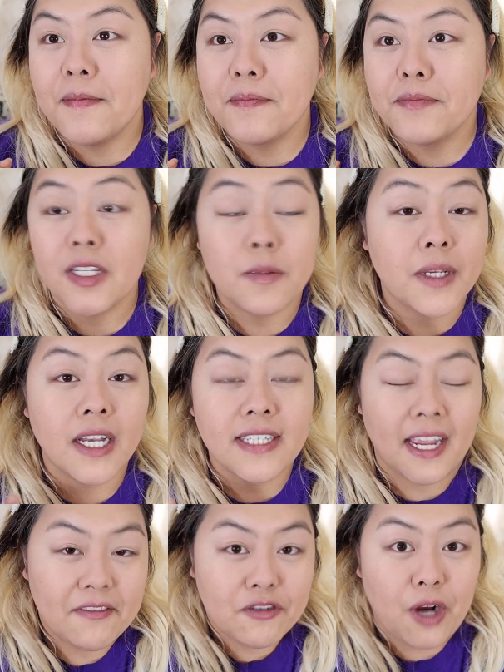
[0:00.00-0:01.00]
Just because
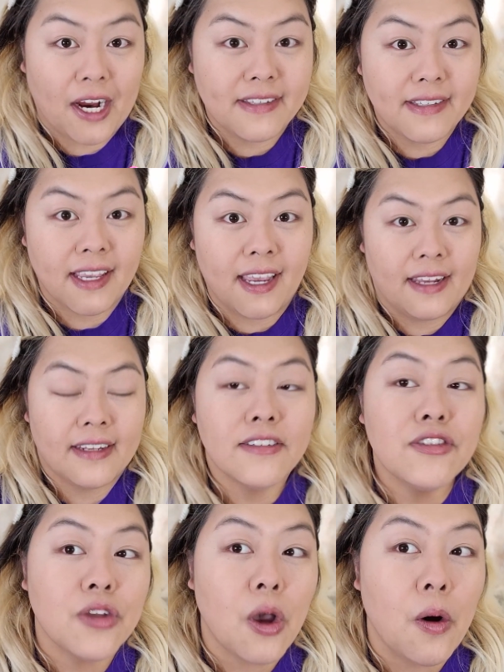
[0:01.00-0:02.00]
I have dry
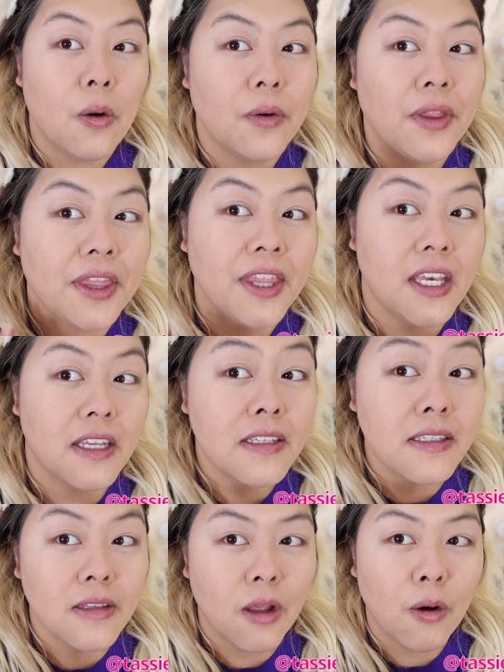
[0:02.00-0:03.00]
skin. So
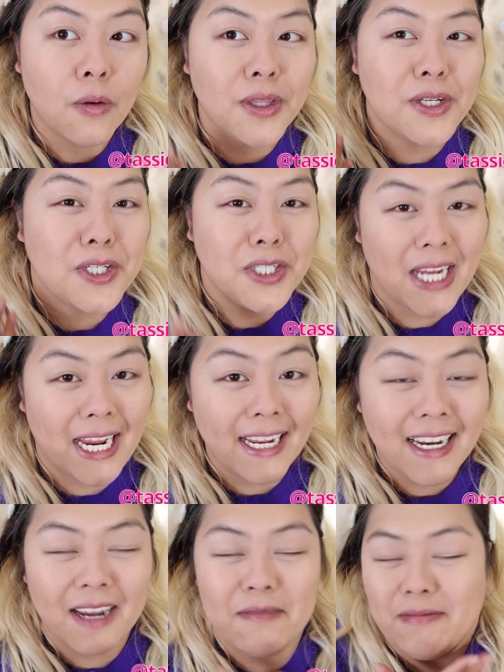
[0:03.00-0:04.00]
this though, the
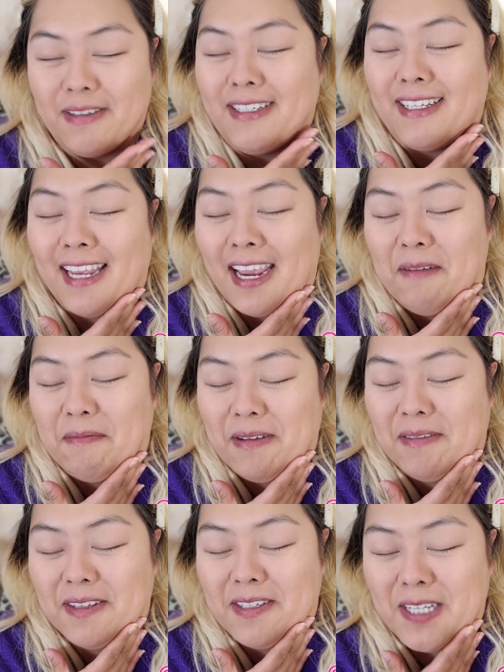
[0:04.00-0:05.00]
shade, I'm really happy
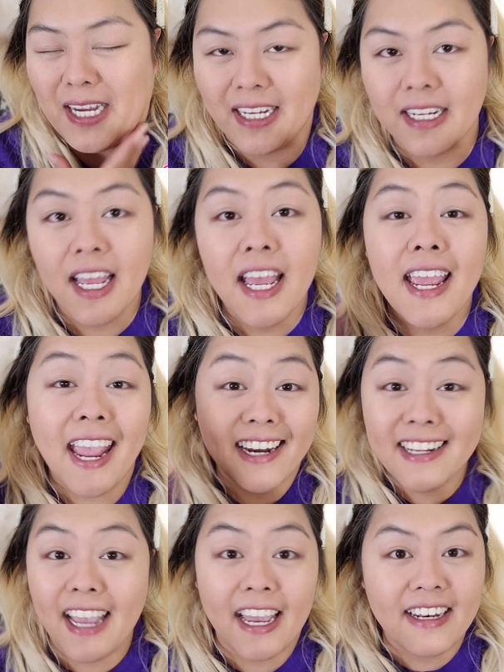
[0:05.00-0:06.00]
with the shade.
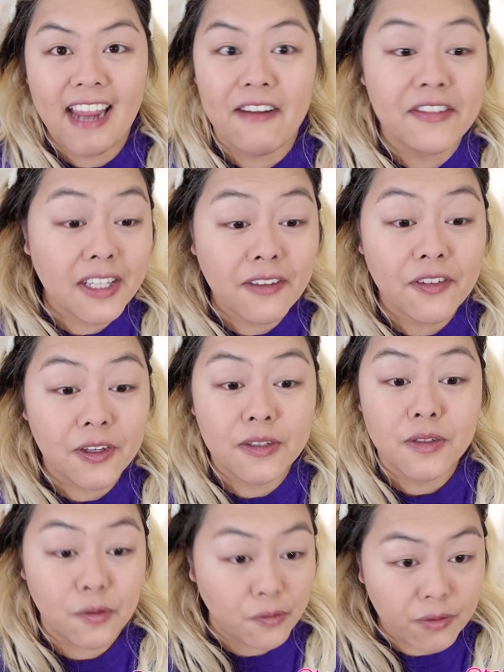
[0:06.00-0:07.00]
And again, everything
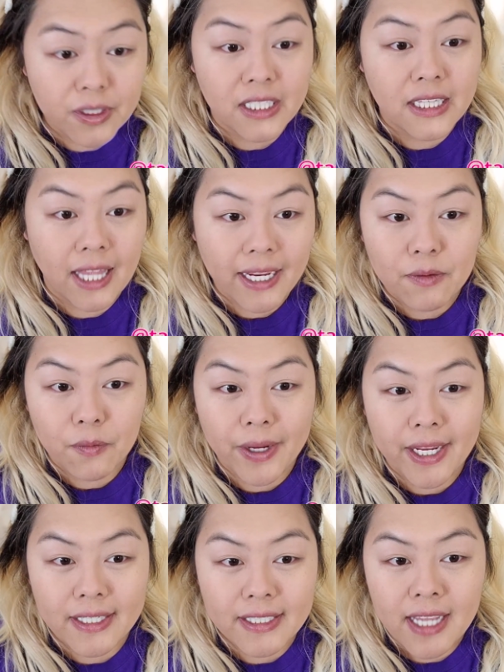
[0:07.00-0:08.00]
feels really
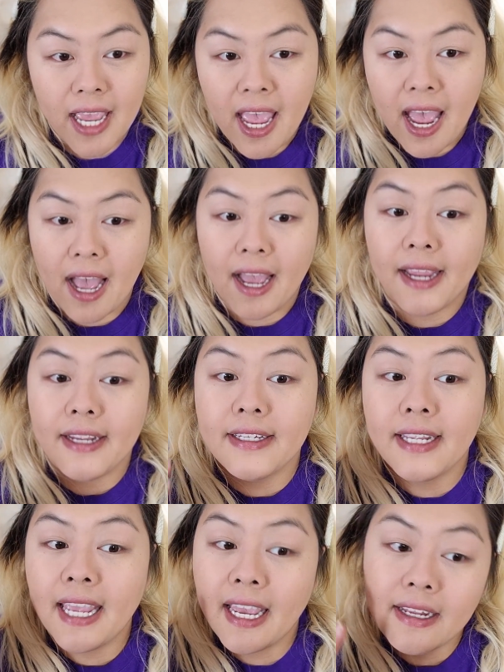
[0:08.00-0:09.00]
lightweight. I
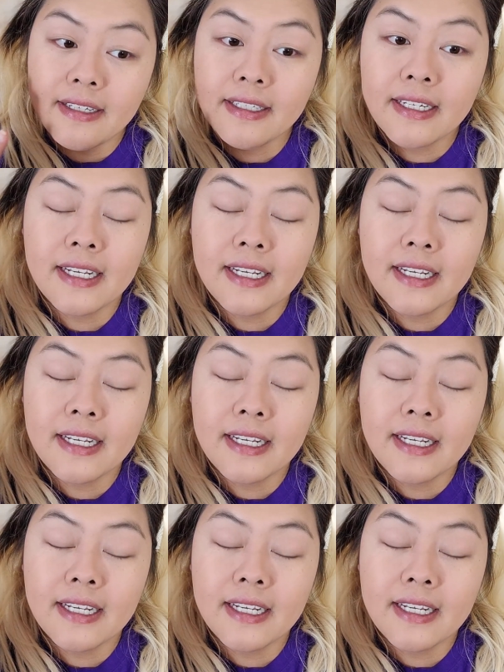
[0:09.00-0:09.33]
can